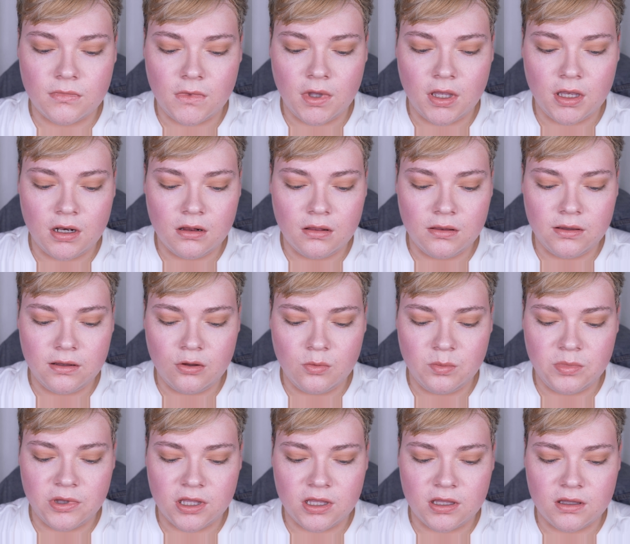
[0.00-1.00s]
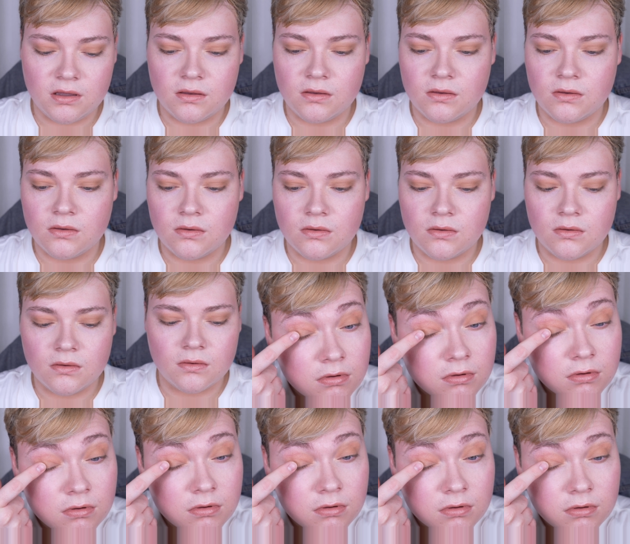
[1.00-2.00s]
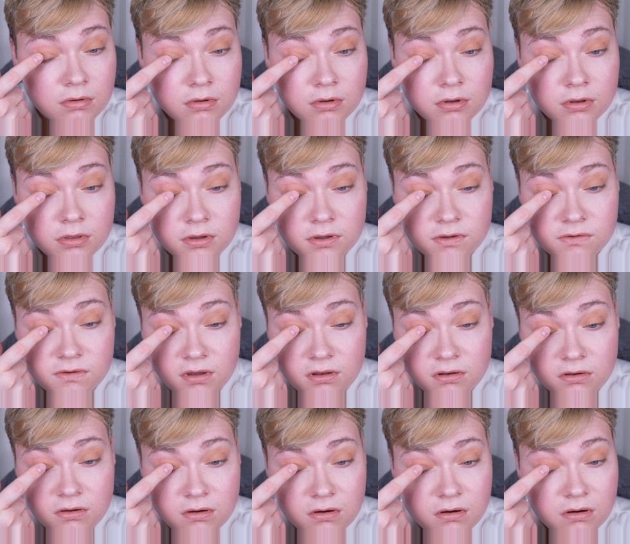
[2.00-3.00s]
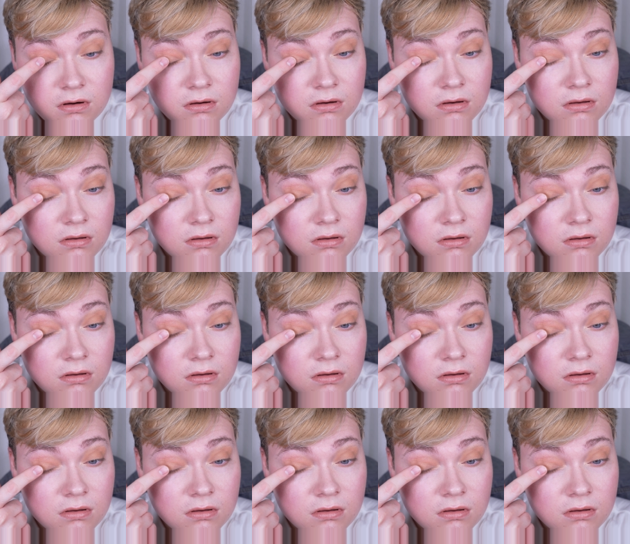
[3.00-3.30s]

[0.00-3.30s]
And a little bit in the center.